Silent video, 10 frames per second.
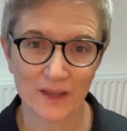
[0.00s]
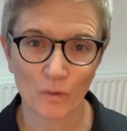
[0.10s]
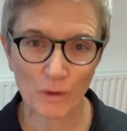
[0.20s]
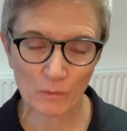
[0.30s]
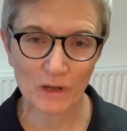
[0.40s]

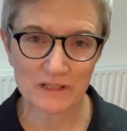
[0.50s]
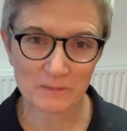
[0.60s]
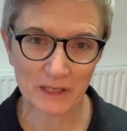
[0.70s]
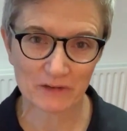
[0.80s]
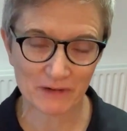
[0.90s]
We want to
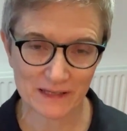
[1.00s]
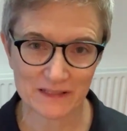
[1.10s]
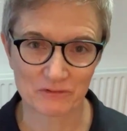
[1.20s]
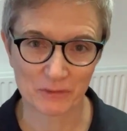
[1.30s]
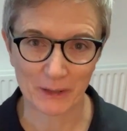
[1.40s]
be in rest
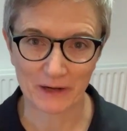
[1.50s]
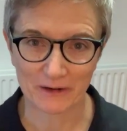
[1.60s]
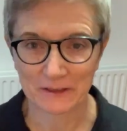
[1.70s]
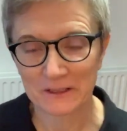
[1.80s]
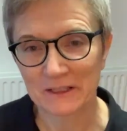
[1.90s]
and
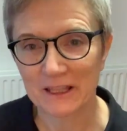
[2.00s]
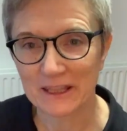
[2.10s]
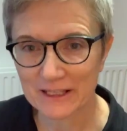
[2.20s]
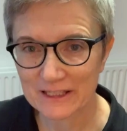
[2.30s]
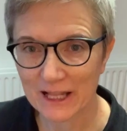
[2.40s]
repair.
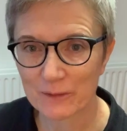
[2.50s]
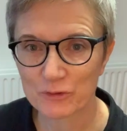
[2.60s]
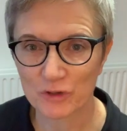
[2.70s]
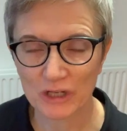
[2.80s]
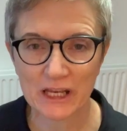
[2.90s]
This
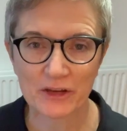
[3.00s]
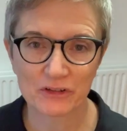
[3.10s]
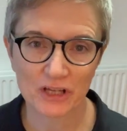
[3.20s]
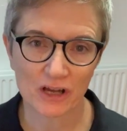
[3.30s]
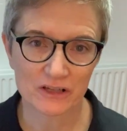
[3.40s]
helps you clear
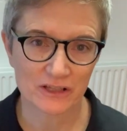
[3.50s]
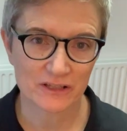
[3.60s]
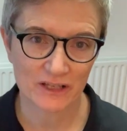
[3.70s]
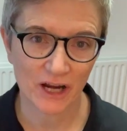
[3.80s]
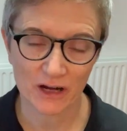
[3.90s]

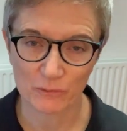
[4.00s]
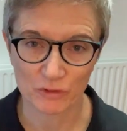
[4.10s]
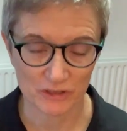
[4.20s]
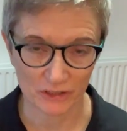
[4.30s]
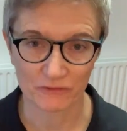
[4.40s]
toxins and
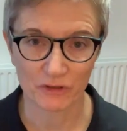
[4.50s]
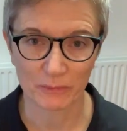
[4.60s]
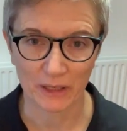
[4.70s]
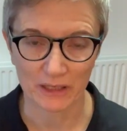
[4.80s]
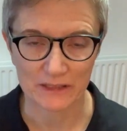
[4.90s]
hormones out of your
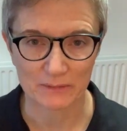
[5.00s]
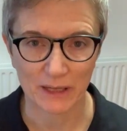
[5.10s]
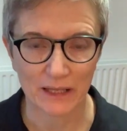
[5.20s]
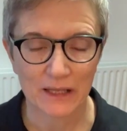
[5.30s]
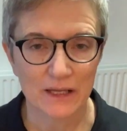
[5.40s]
body as
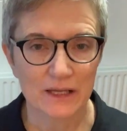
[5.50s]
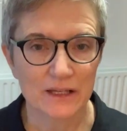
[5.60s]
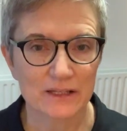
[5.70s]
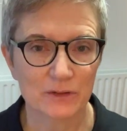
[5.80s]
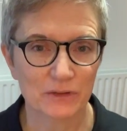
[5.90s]
well,
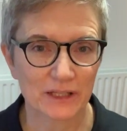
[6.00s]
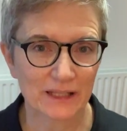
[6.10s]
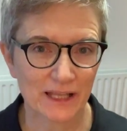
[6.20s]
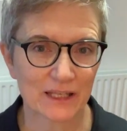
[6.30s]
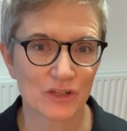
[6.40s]
so that
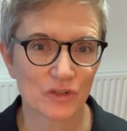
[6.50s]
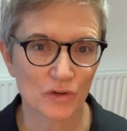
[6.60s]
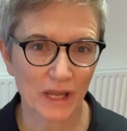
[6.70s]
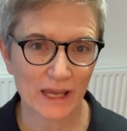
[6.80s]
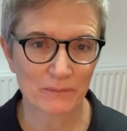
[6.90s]
then you
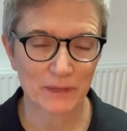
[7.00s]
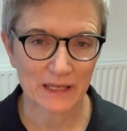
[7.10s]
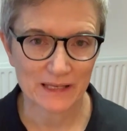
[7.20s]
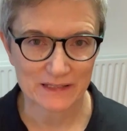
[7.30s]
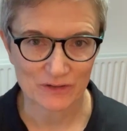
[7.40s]
can be
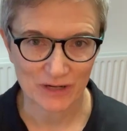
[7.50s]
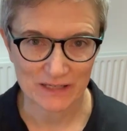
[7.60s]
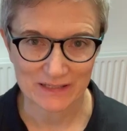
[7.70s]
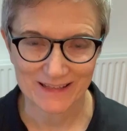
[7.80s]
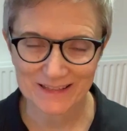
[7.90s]
less
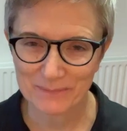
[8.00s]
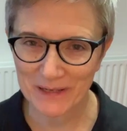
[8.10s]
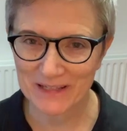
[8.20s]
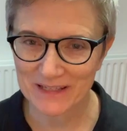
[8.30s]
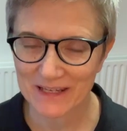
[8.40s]
stressed,
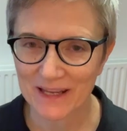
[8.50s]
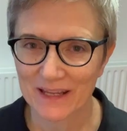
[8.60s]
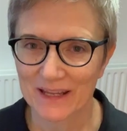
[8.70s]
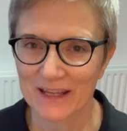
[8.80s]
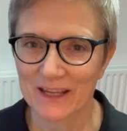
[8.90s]
especially
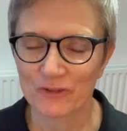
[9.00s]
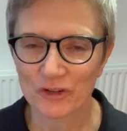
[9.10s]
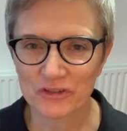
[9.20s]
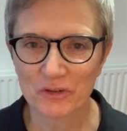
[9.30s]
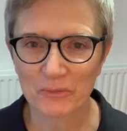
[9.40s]
if you're
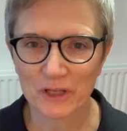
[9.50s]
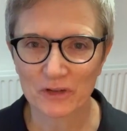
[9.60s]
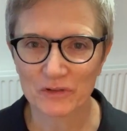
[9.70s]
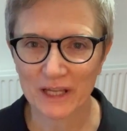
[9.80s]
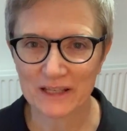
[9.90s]
somebody
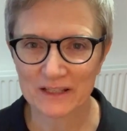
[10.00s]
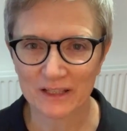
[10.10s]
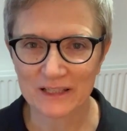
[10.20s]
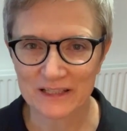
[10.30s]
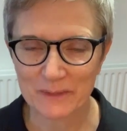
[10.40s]
who tends not
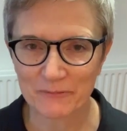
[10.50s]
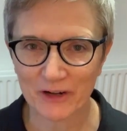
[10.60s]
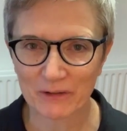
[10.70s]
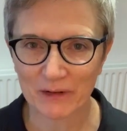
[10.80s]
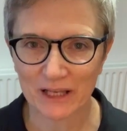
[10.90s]
to sleep
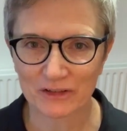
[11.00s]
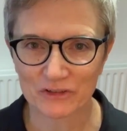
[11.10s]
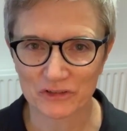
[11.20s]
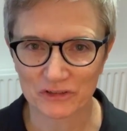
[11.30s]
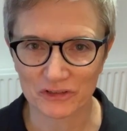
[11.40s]
very well
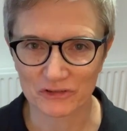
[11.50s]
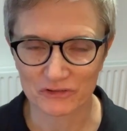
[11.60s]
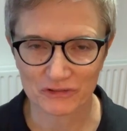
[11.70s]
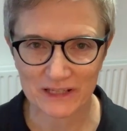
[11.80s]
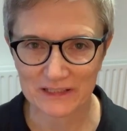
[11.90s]
because you're
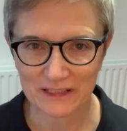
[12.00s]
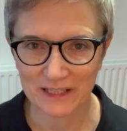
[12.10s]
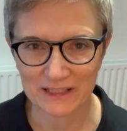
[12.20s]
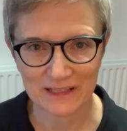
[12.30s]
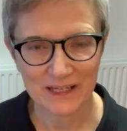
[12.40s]
stressed at
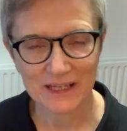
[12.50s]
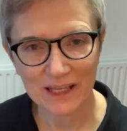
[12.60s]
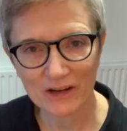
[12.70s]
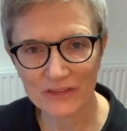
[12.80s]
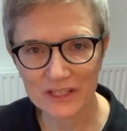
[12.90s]
night.
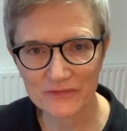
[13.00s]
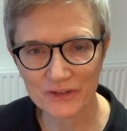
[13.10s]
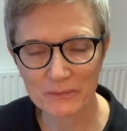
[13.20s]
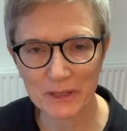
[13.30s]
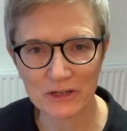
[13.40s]
Get on this for
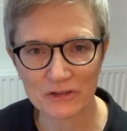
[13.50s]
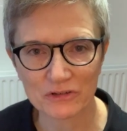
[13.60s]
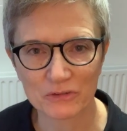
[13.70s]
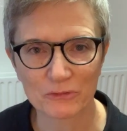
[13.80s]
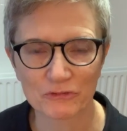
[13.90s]
a minute or
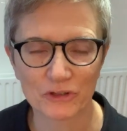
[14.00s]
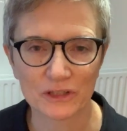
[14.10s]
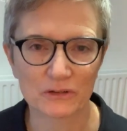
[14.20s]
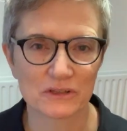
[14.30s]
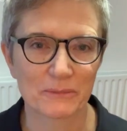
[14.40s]
two before you
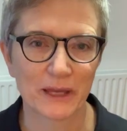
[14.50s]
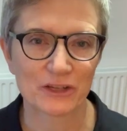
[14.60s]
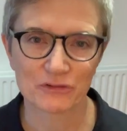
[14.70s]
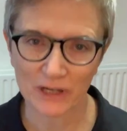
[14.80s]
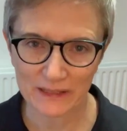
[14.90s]
go to
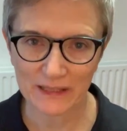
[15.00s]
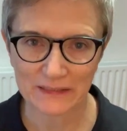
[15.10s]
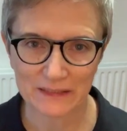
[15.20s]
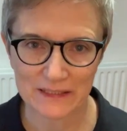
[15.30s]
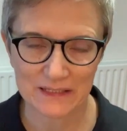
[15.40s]
bed. Try
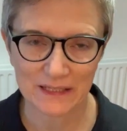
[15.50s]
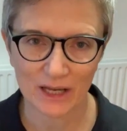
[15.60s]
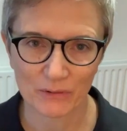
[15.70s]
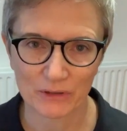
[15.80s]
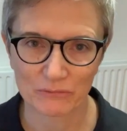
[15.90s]
that and see
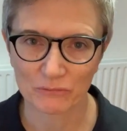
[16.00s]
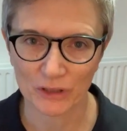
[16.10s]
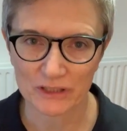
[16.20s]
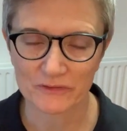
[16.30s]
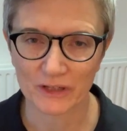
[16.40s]
how it
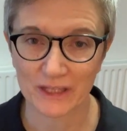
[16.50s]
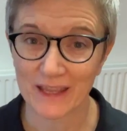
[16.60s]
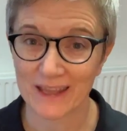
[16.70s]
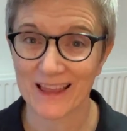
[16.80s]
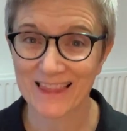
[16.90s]
works for you.
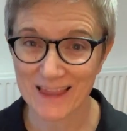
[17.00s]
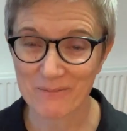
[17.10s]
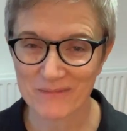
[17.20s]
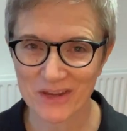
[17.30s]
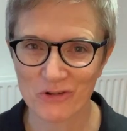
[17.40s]

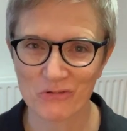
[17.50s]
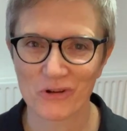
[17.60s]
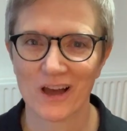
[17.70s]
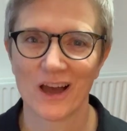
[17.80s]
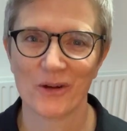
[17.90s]
Let me
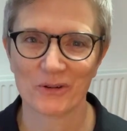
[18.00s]
know how it